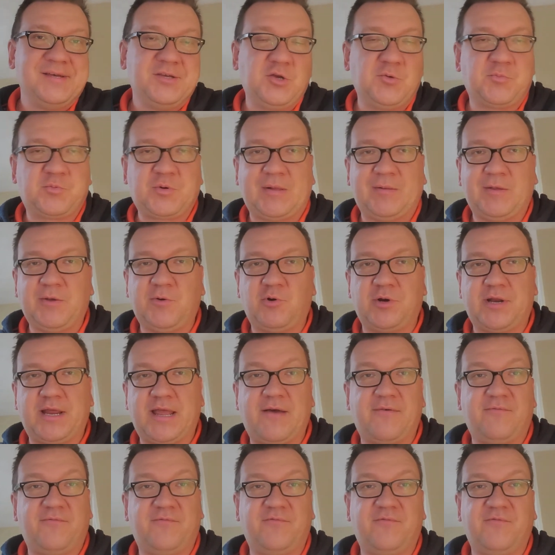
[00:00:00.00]
you probably want to
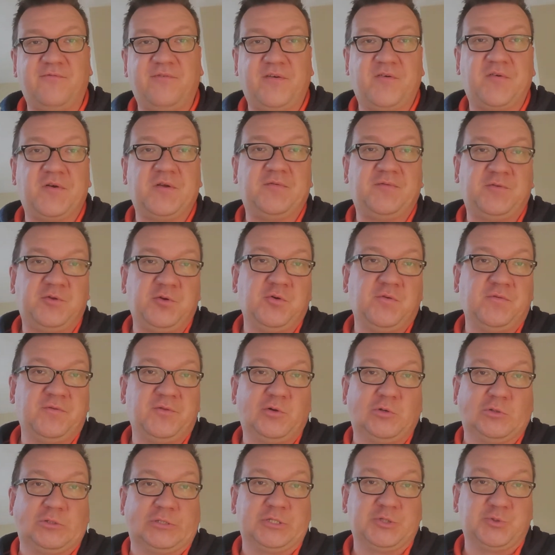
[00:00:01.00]
have very few of
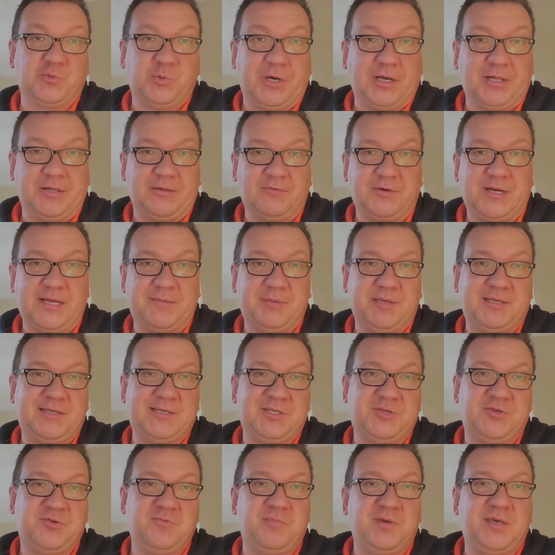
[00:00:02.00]
those as well, right?
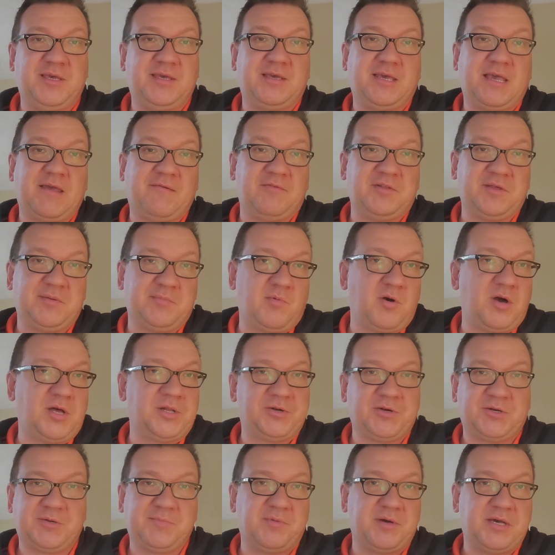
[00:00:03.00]
Because you're being heavily
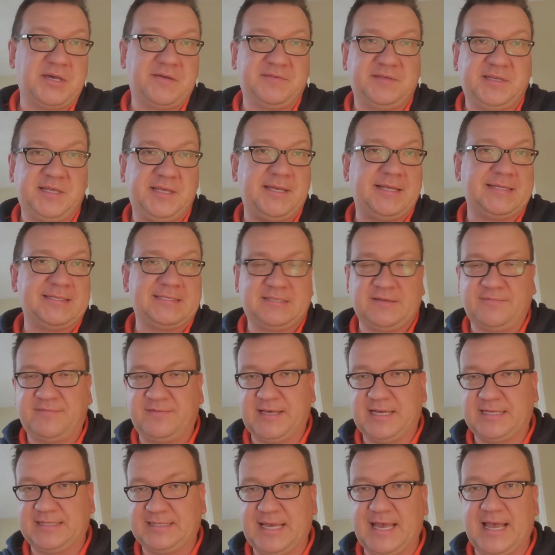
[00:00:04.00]
monitored by FDA and stuff
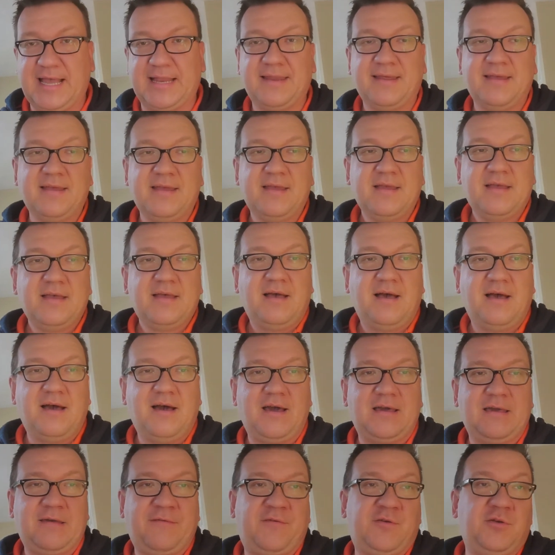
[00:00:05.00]
like that.
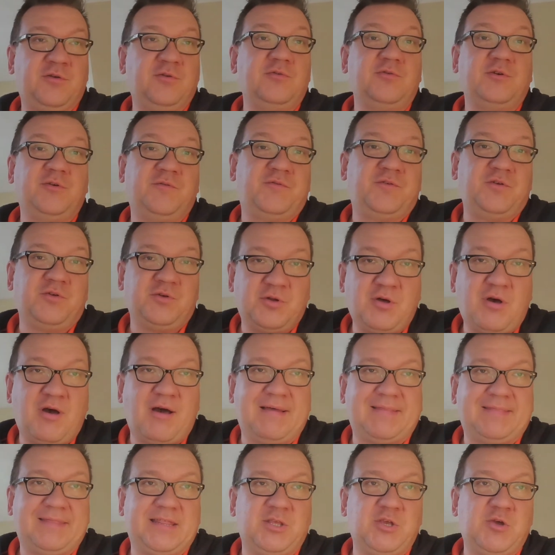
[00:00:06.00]
If you're
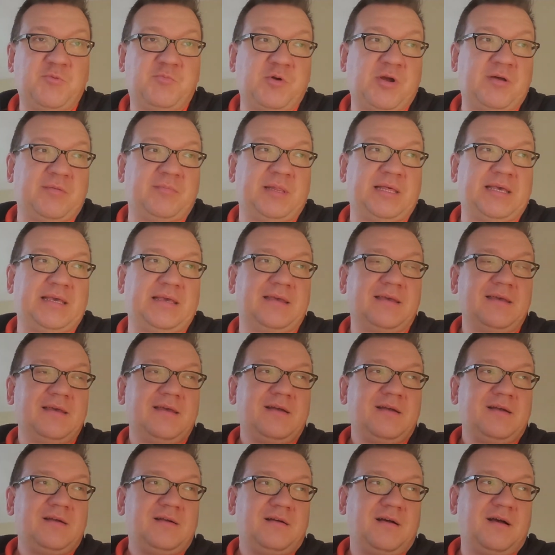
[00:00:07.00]
not, then you probably
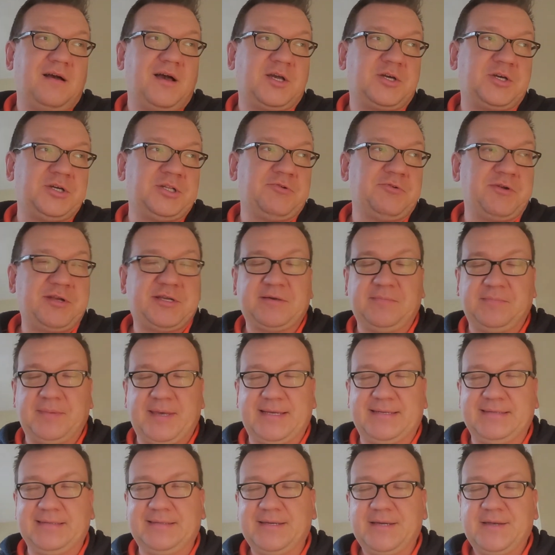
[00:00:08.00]
could
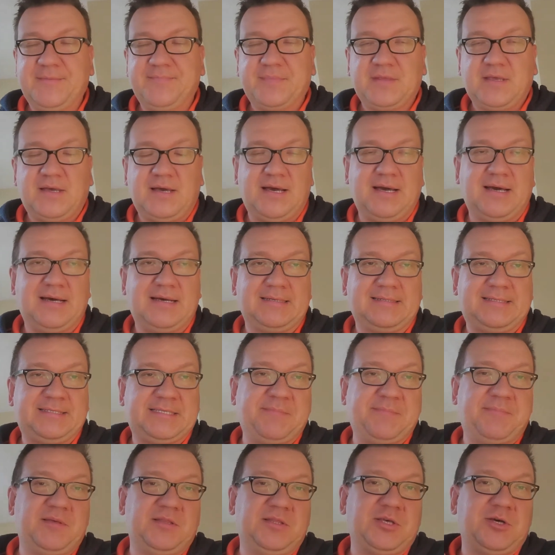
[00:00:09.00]
recommend
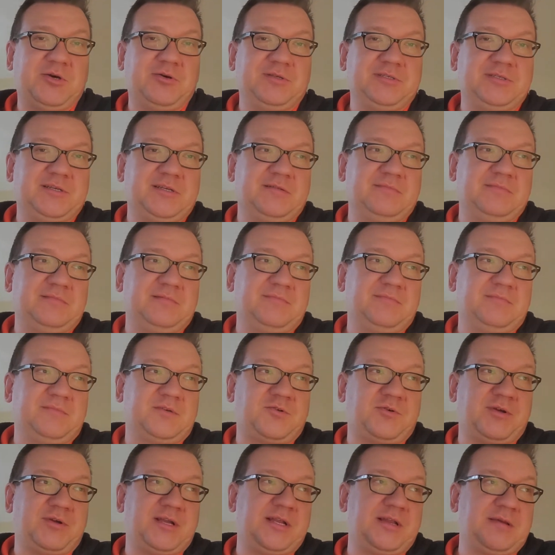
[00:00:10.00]
skipping those and
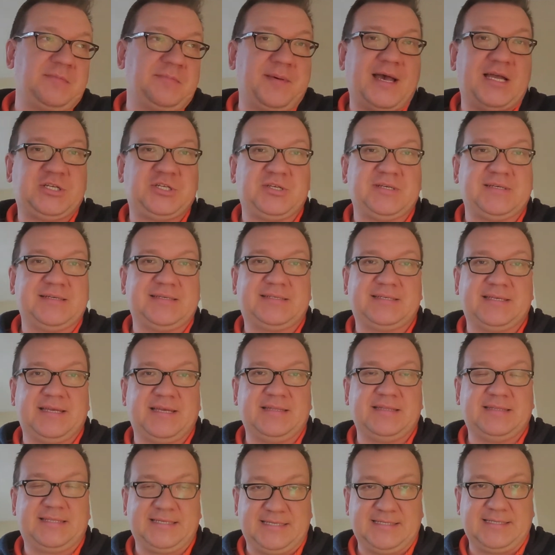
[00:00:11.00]
creating patches
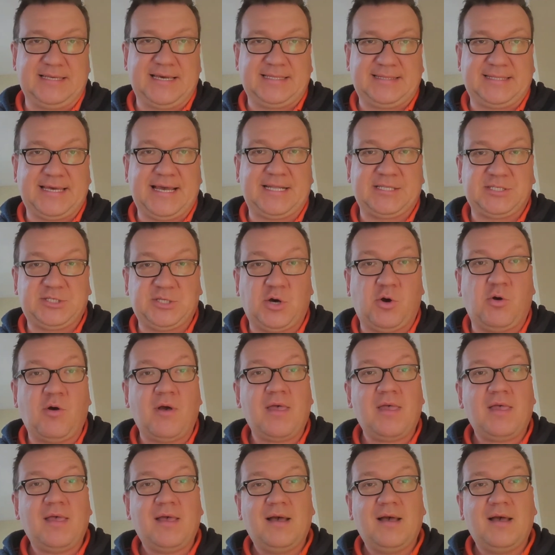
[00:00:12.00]
and things like that. So